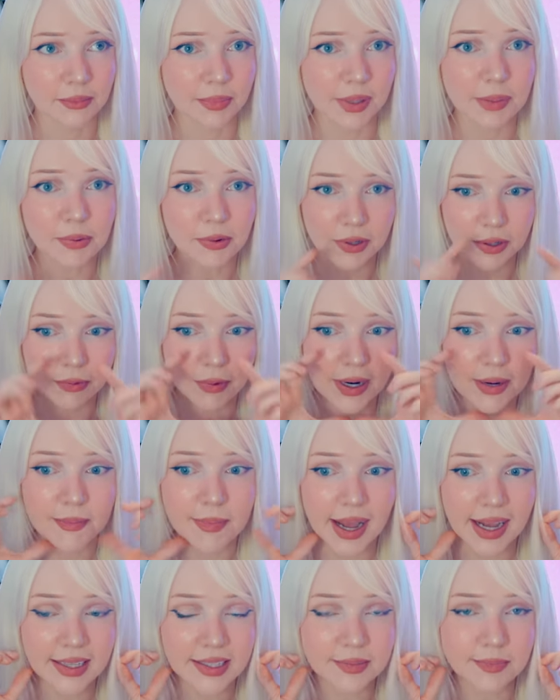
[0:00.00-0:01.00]
people would wear
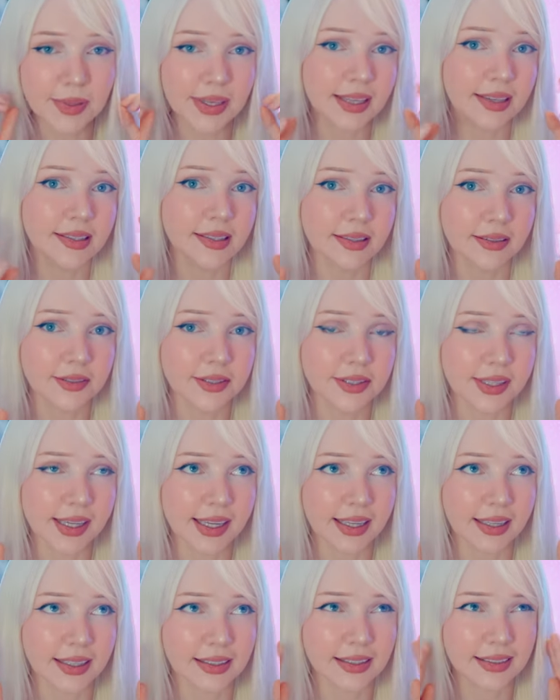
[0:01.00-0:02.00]
masks because there's,
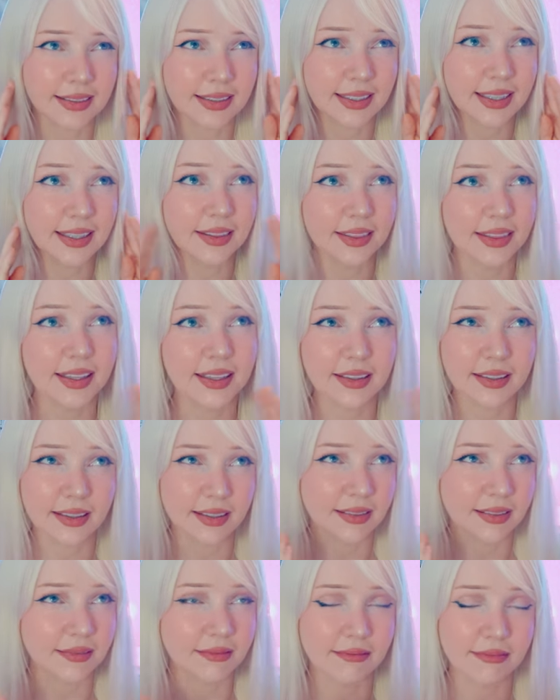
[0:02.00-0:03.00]
like, in
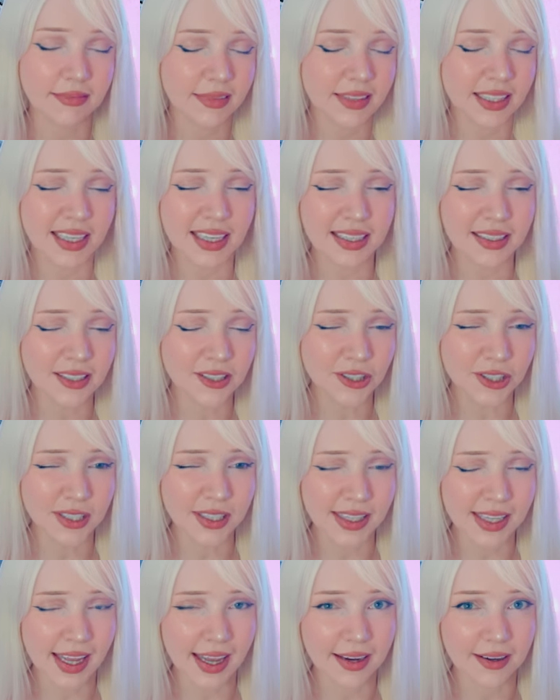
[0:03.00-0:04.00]
the condition
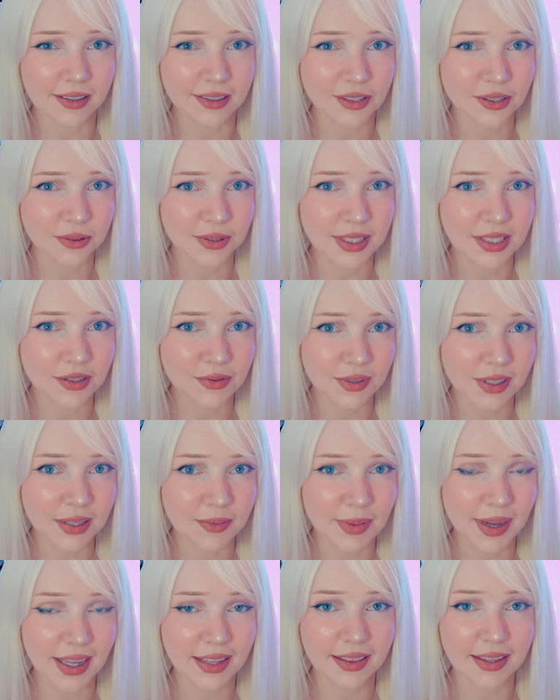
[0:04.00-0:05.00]
of the air in Korea is really
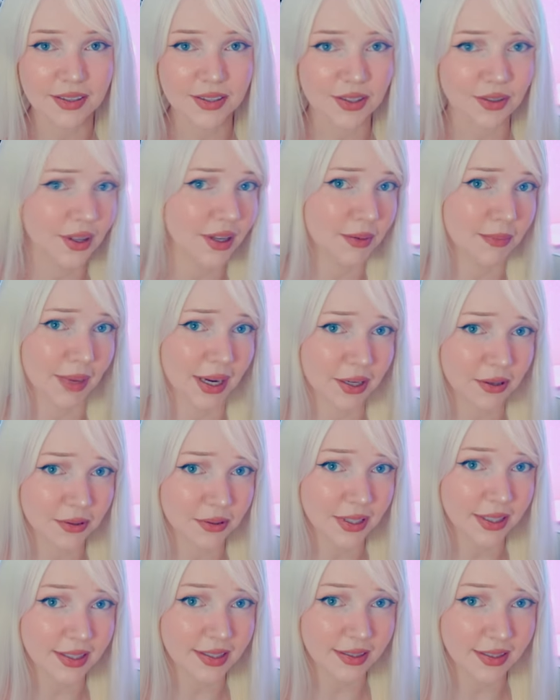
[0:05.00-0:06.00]
bad. There's a lot of
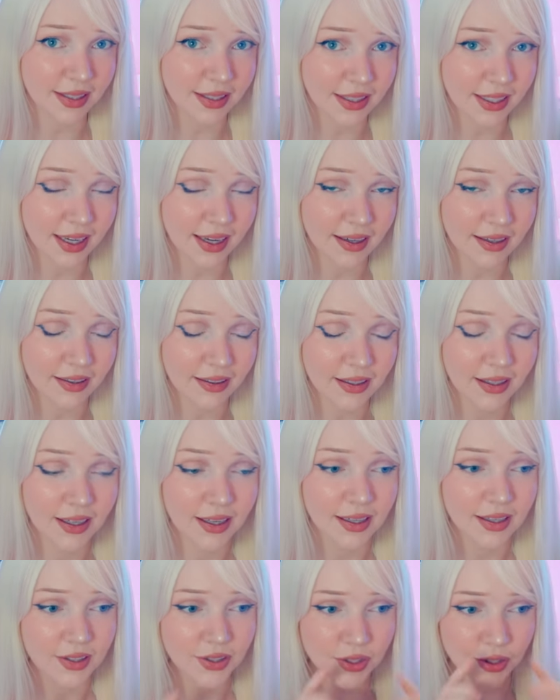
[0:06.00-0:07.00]
micro dust in the air.
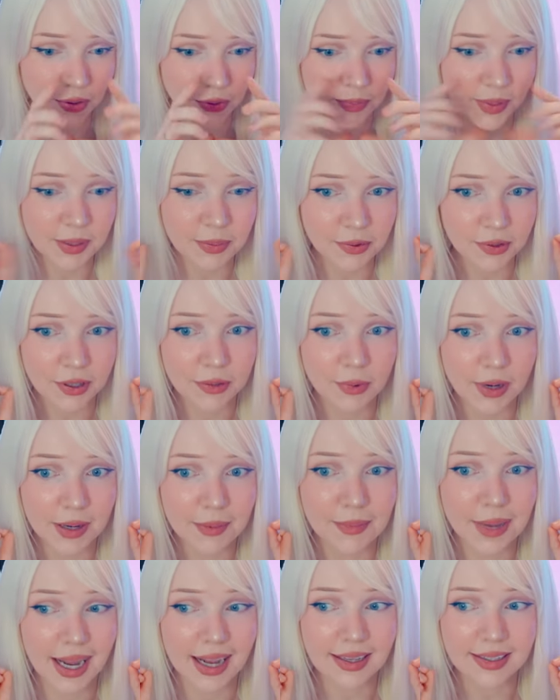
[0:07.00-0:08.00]
So people would wear
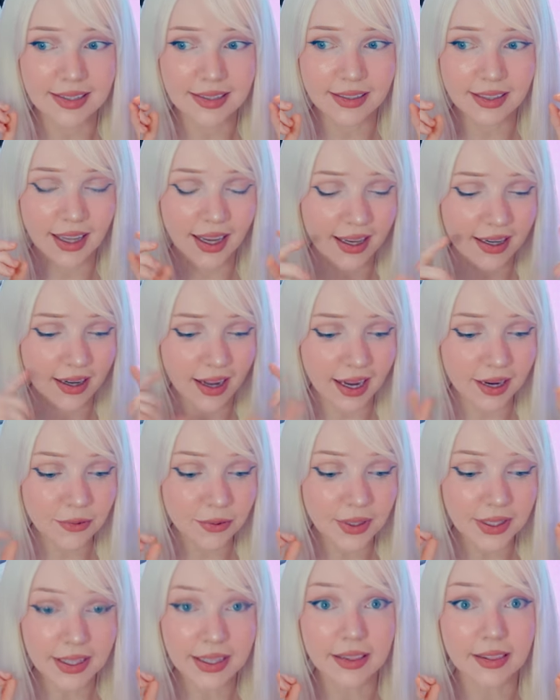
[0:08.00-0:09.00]
masks. And I
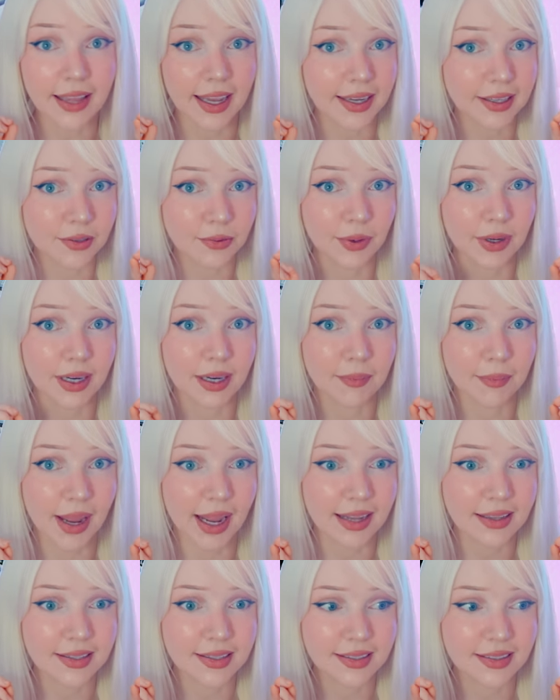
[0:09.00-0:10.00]
really liked wearing
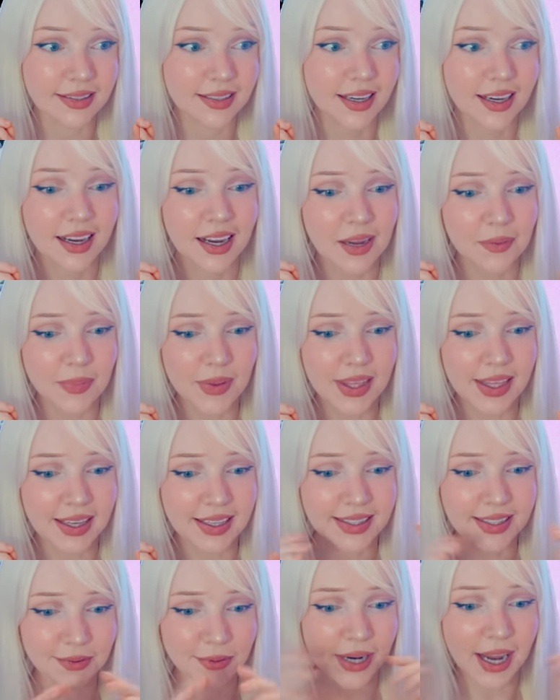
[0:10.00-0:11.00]
masks
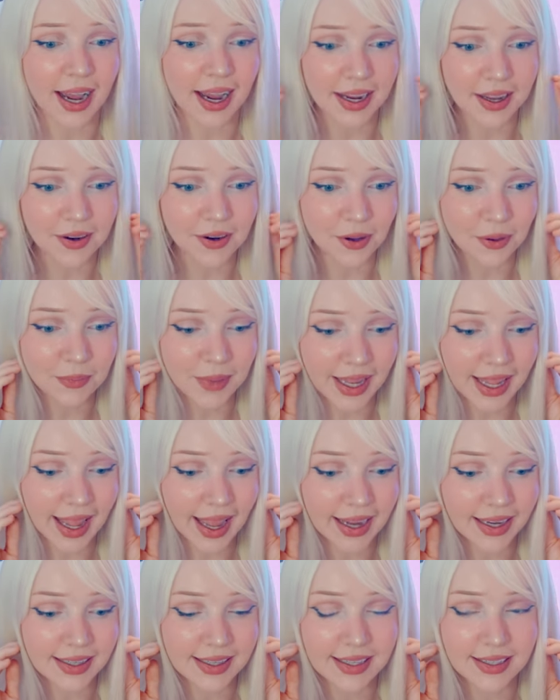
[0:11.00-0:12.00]
because it would hide all my
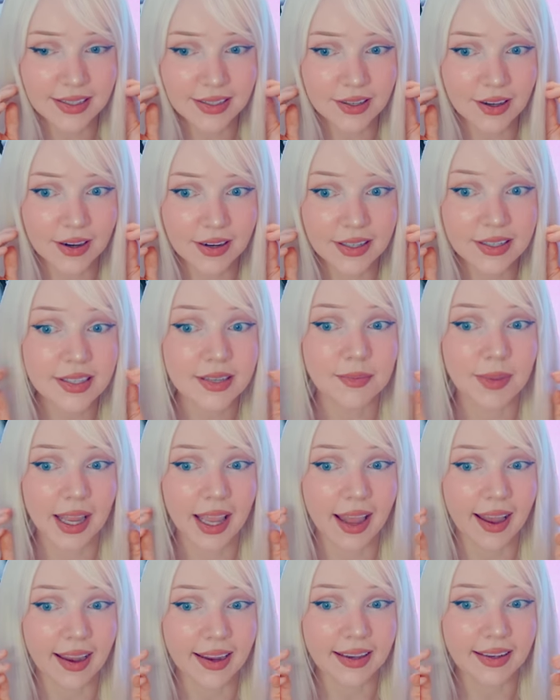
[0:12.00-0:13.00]
acne scars and my
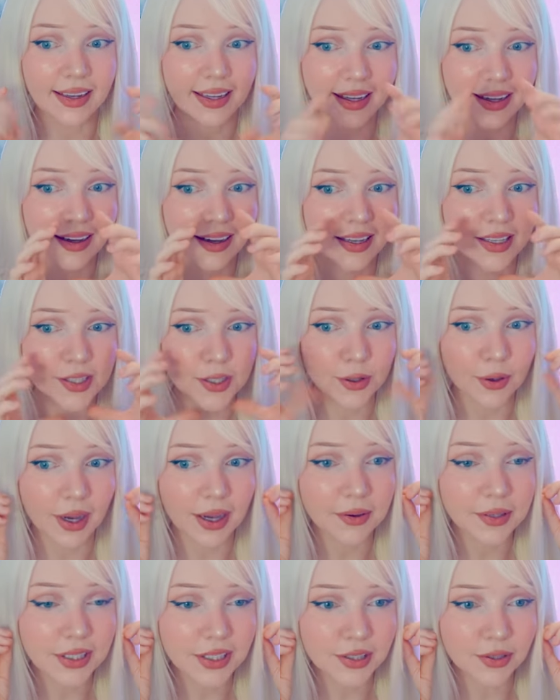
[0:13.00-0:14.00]
acne. So
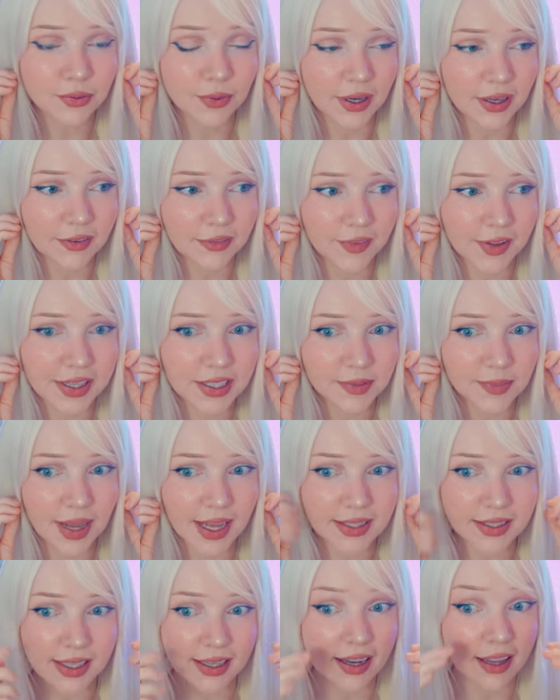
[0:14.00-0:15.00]
I would just wear a face
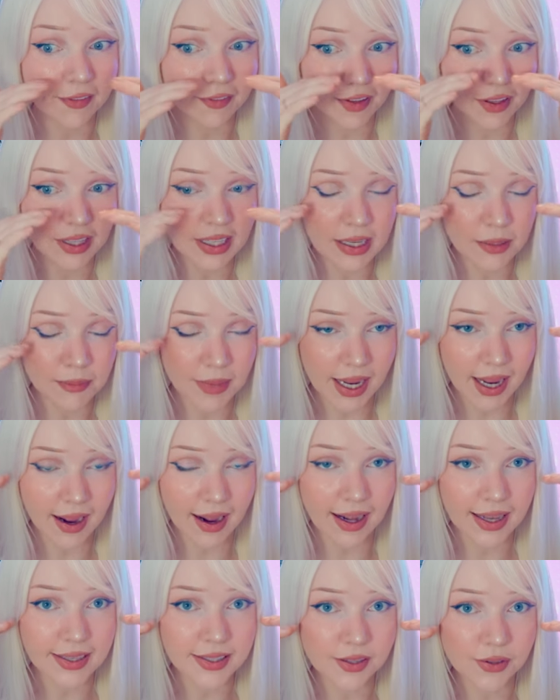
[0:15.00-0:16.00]
mask. And I felt like my
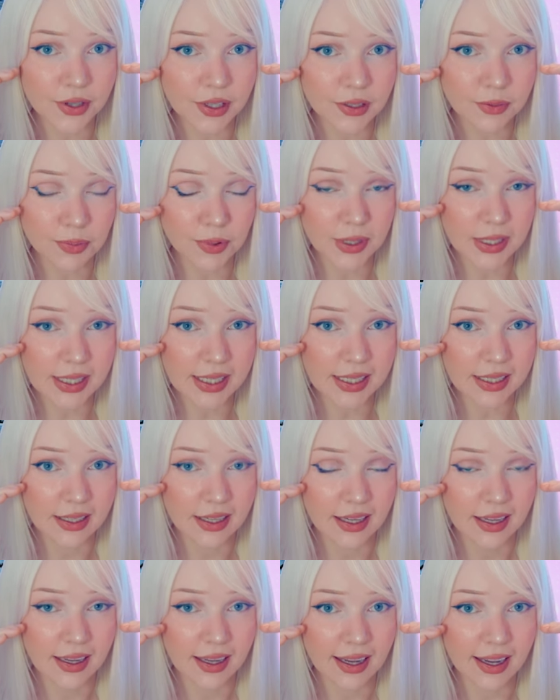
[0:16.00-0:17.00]
eyes looked pretty.
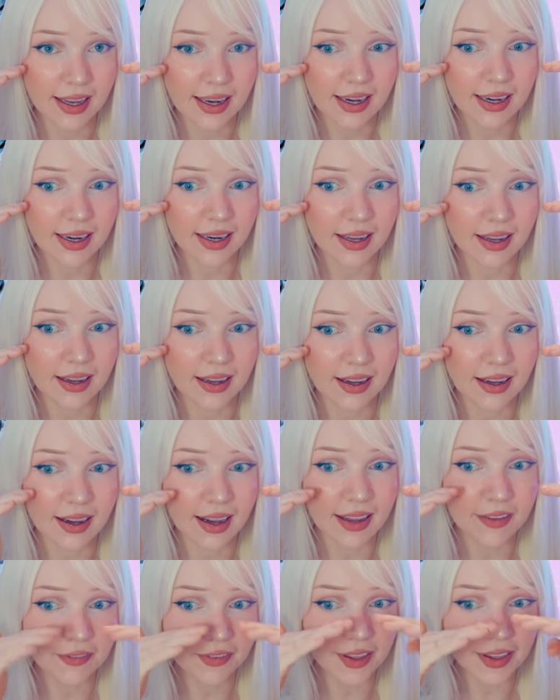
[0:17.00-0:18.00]
And
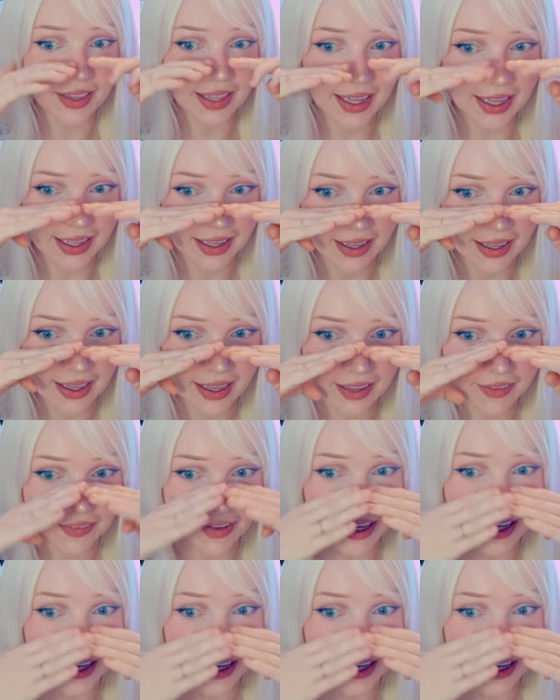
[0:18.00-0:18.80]
I felt like if